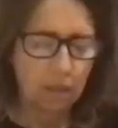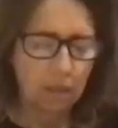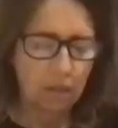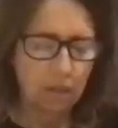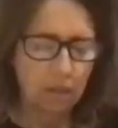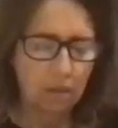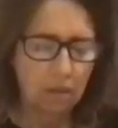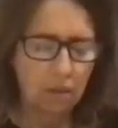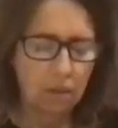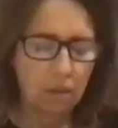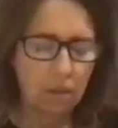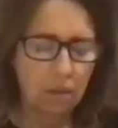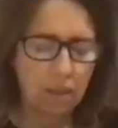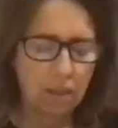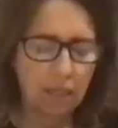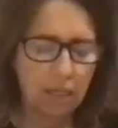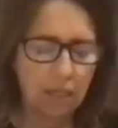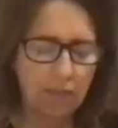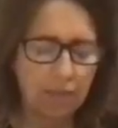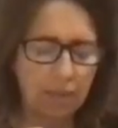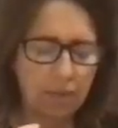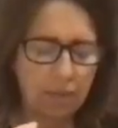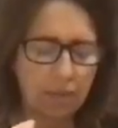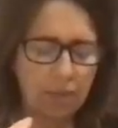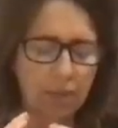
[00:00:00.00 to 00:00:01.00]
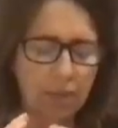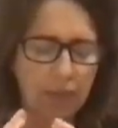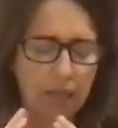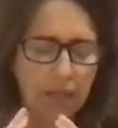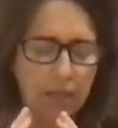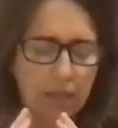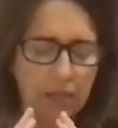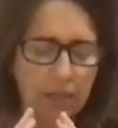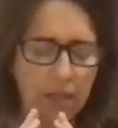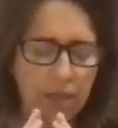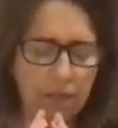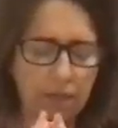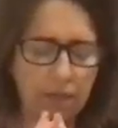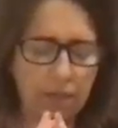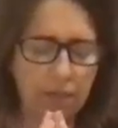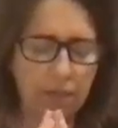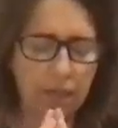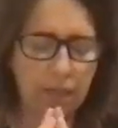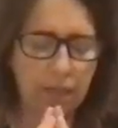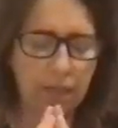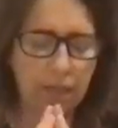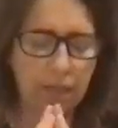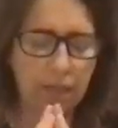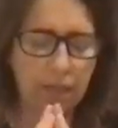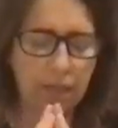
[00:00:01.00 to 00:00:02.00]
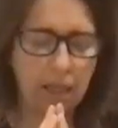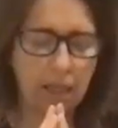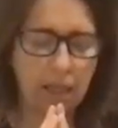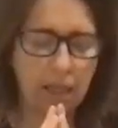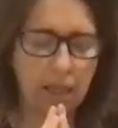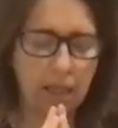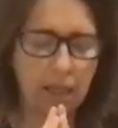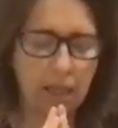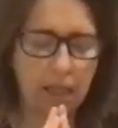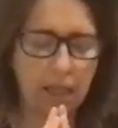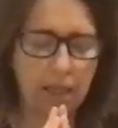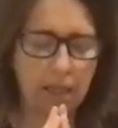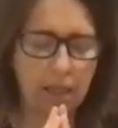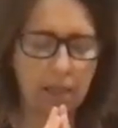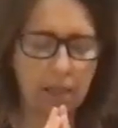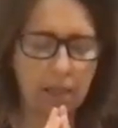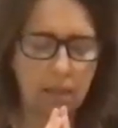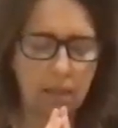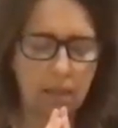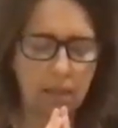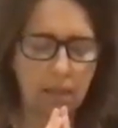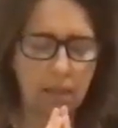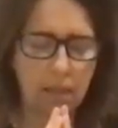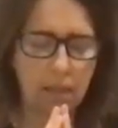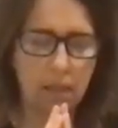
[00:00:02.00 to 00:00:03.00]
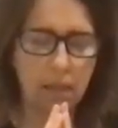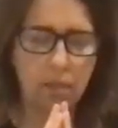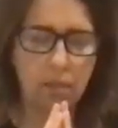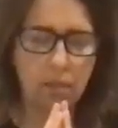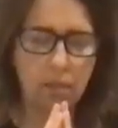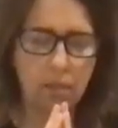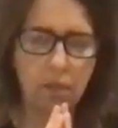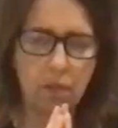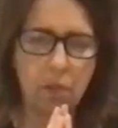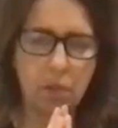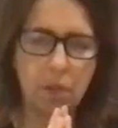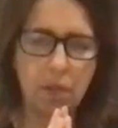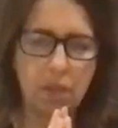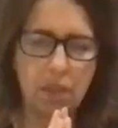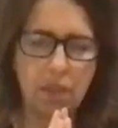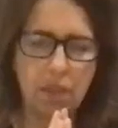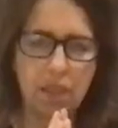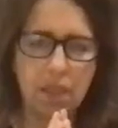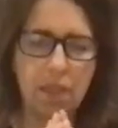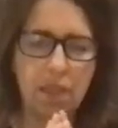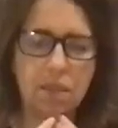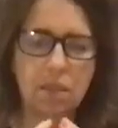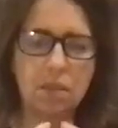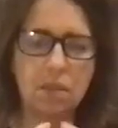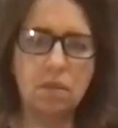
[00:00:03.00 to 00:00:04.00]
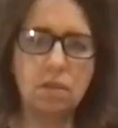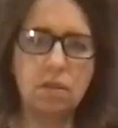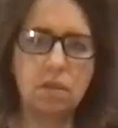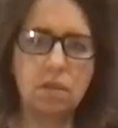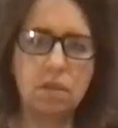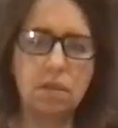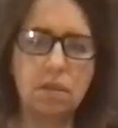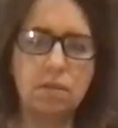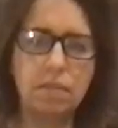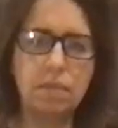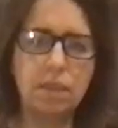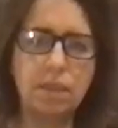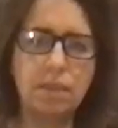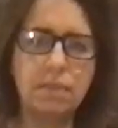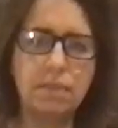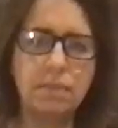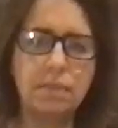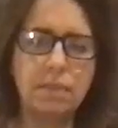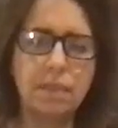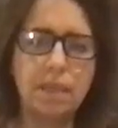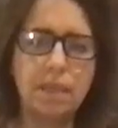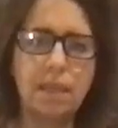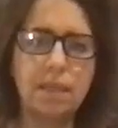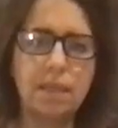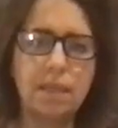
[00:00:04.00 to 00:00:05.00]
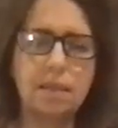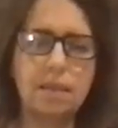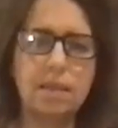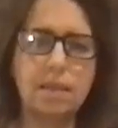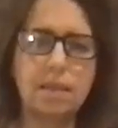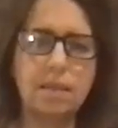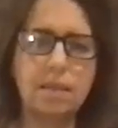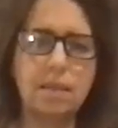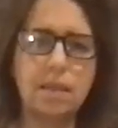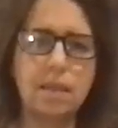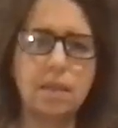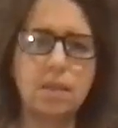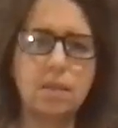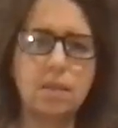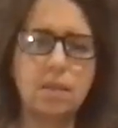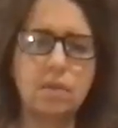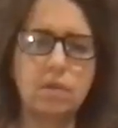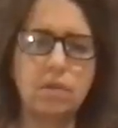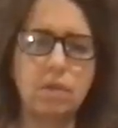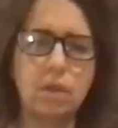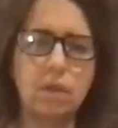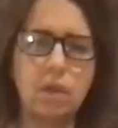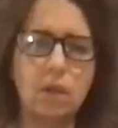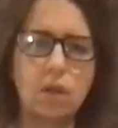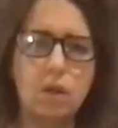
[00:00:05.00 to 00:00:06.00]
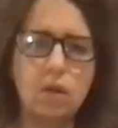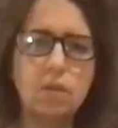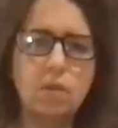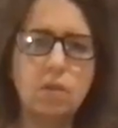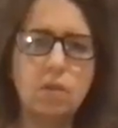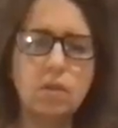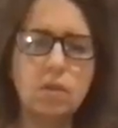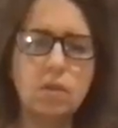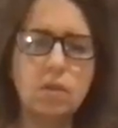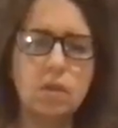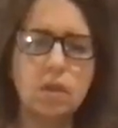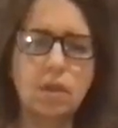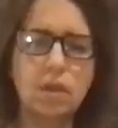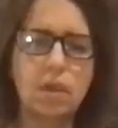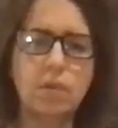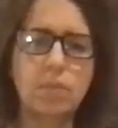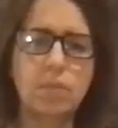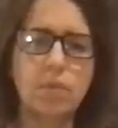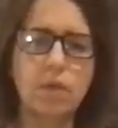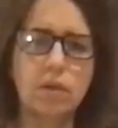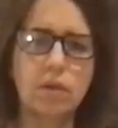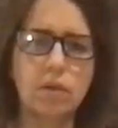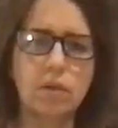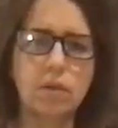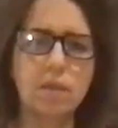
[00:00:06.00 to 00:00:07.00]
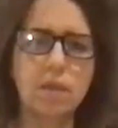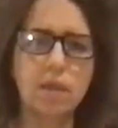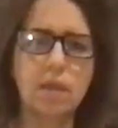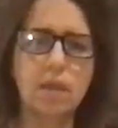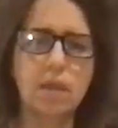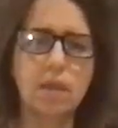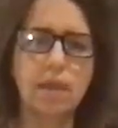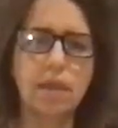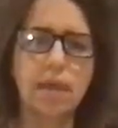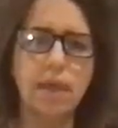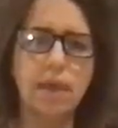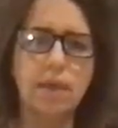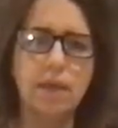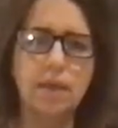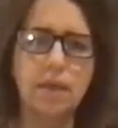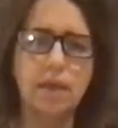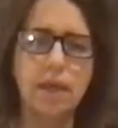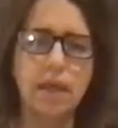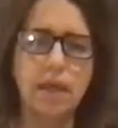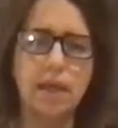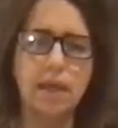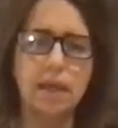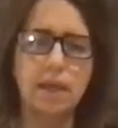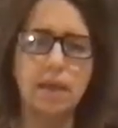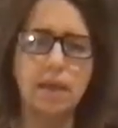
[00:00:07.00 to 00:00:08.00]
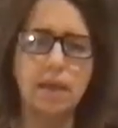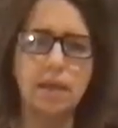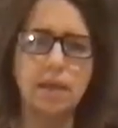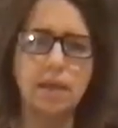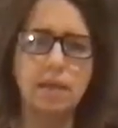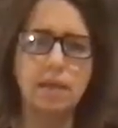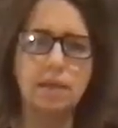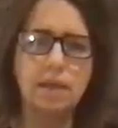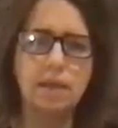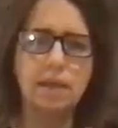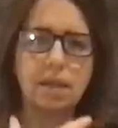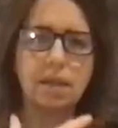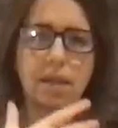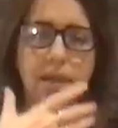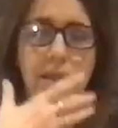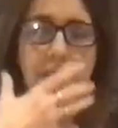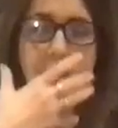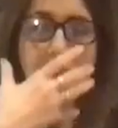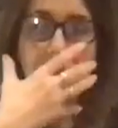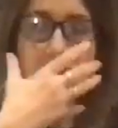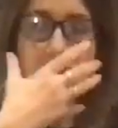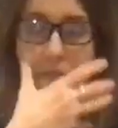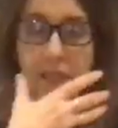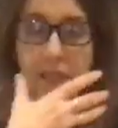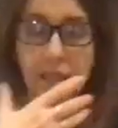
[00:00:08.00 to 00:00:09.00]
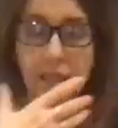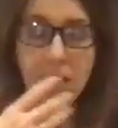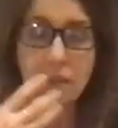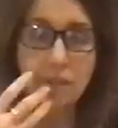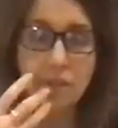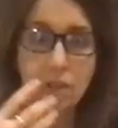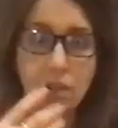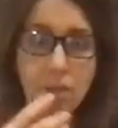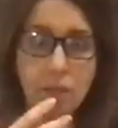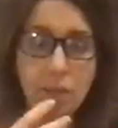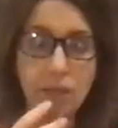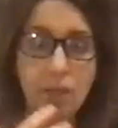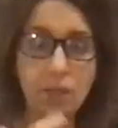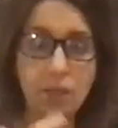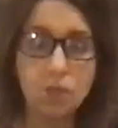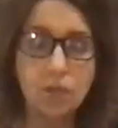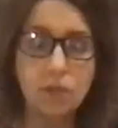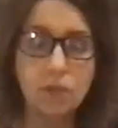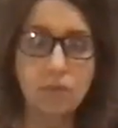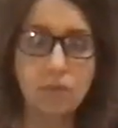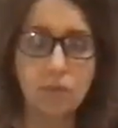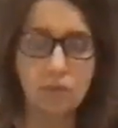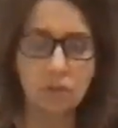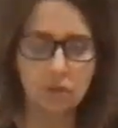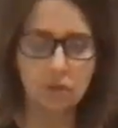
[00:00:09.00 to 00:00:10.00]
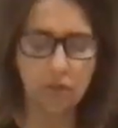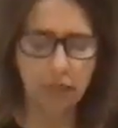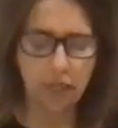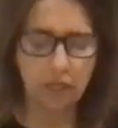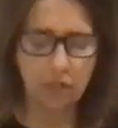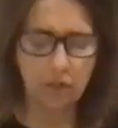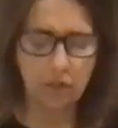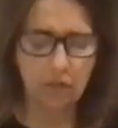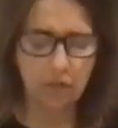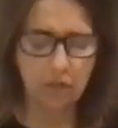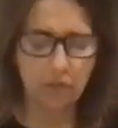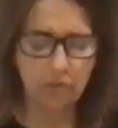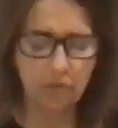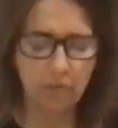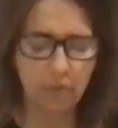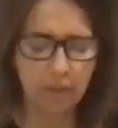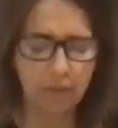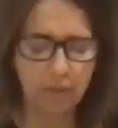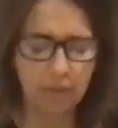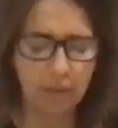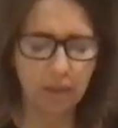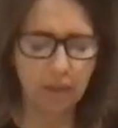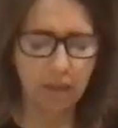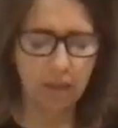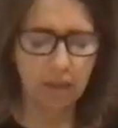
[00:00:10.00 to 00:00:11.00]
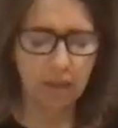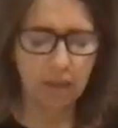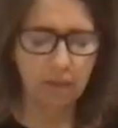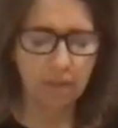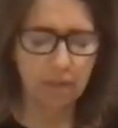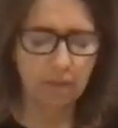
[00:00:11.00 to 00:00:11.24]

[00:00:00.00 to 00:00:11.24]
So the Dharma practice for me at the moment is to simply meet this sense of loss that I'm noticing now that I can't see so much of the strangers of my path,